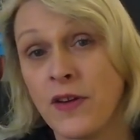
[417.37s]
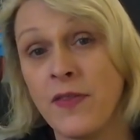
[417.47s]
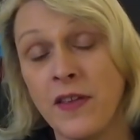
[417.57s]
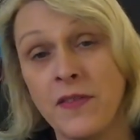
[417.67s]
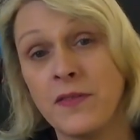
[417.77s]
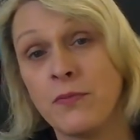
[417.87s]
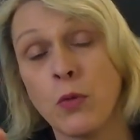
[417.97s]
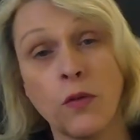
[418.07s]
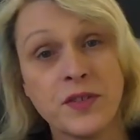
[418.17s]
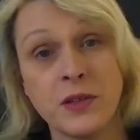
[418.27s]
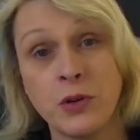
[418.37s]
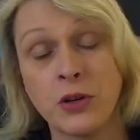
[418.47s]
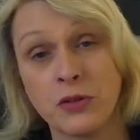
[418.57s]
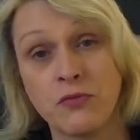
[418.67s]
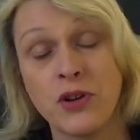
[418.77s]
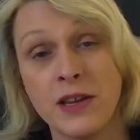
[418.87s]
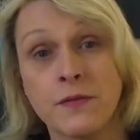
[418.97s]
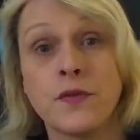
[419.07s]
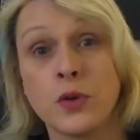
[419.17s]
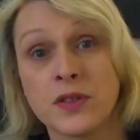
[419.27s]
and then obviously we've got to
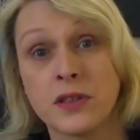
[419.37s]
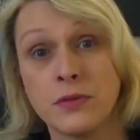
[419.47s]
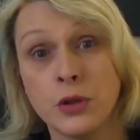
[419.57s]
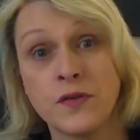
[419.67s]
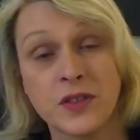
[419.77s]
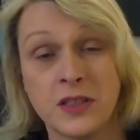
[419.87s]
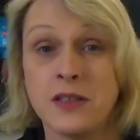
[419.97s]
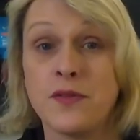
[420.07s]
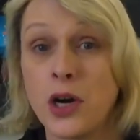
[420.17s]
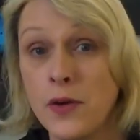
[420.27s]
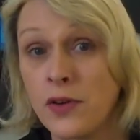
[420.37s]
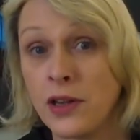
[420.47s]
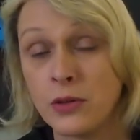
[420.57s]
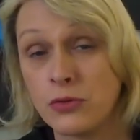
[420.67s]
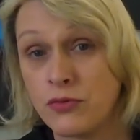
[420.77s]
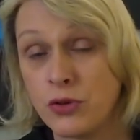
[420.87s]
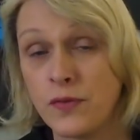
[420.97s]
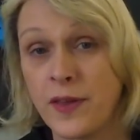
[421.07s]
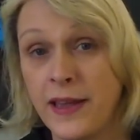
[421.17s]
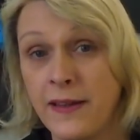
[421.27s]
reinforce the roof because it's a very, very old
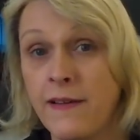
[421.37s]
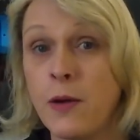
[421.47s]
roof here.